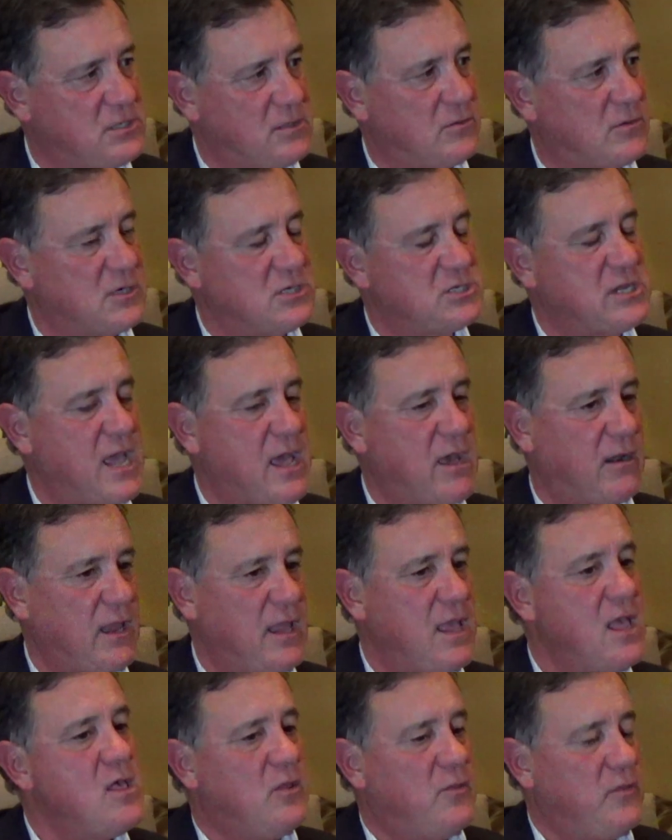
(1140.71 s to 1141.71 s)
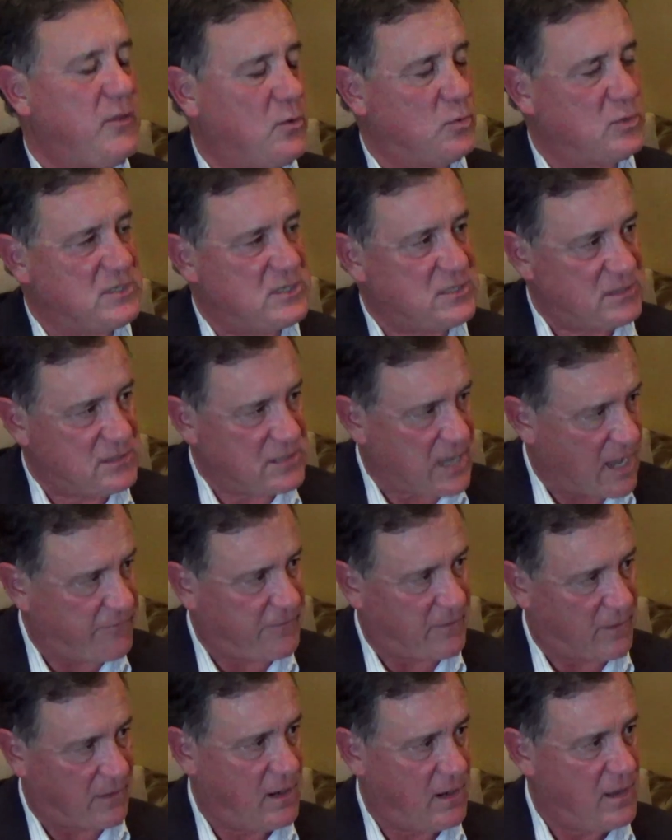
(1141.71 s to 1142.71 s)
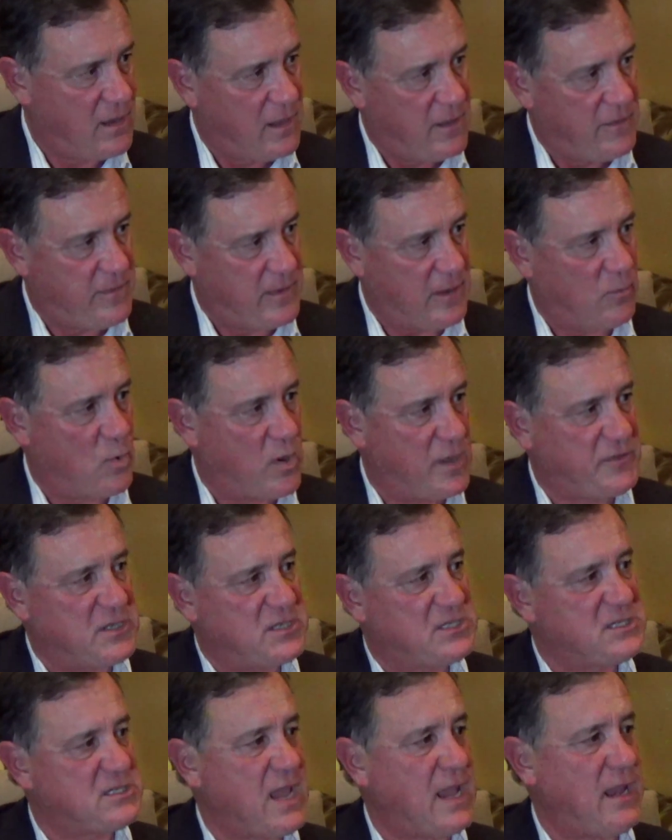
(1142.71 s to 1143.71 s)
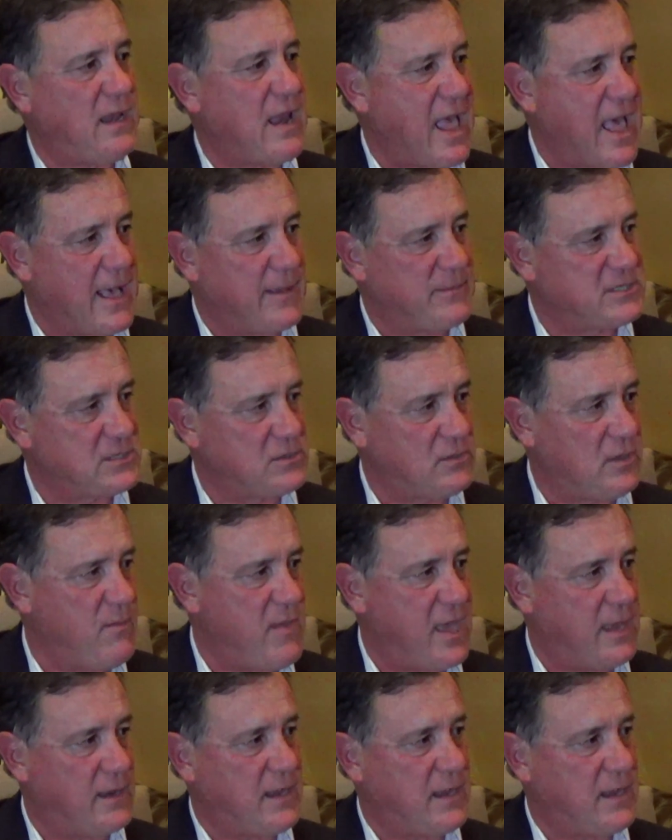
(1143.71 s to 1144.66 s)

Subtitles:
in Orange County that was tougher than what the state absolutely mandated.